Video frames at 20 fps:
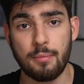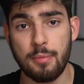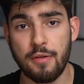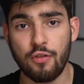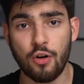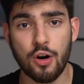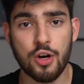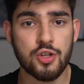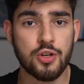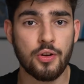Now
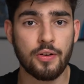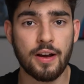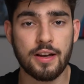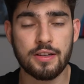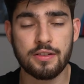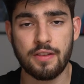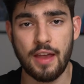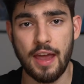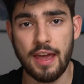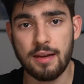before I show you
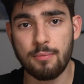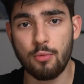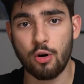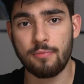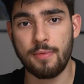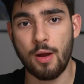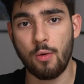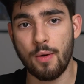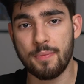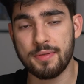guys any more
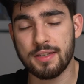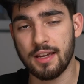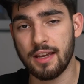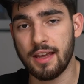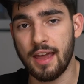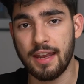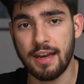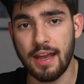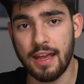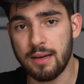of my
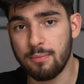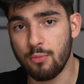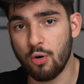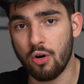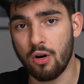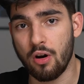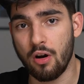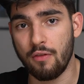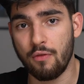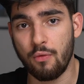website and any
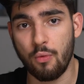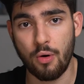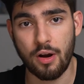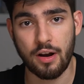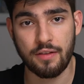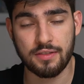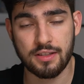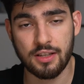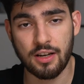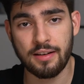more of what
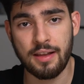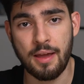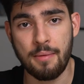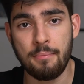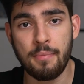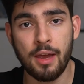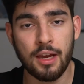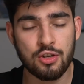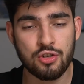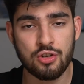I've done,
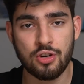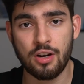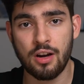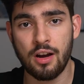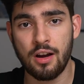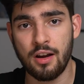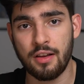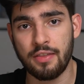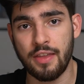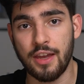make
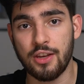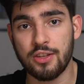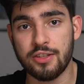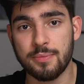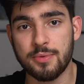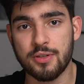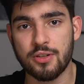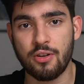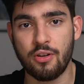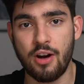sure that you
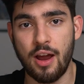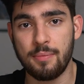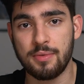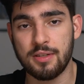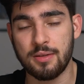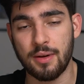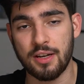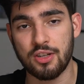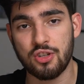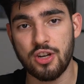subscribe
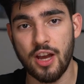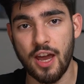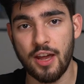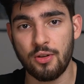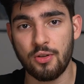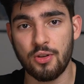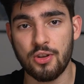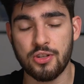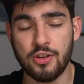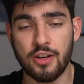to my
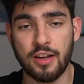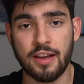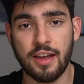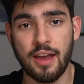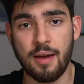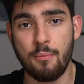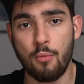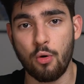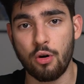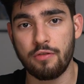channel so you can
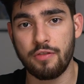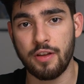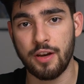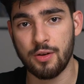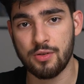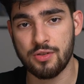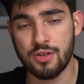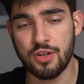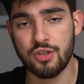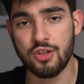get more
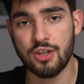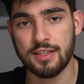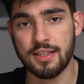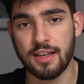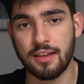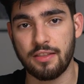videos just